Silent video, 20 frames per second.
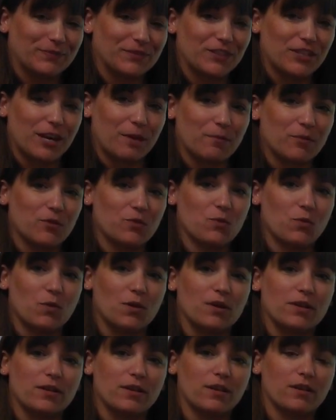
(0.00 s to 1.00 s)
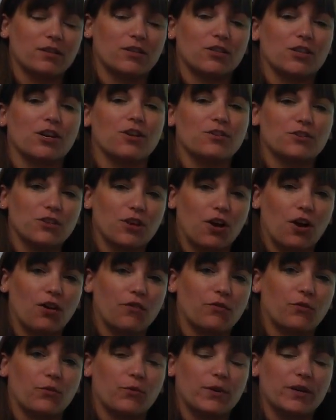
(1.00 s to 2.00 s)
Chapter 1 starts off
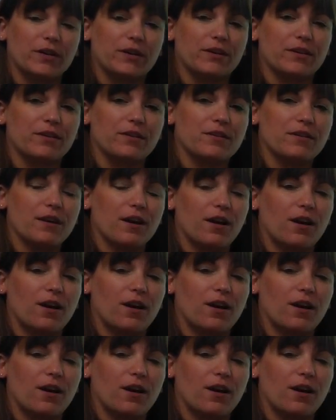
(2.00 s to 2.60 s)
with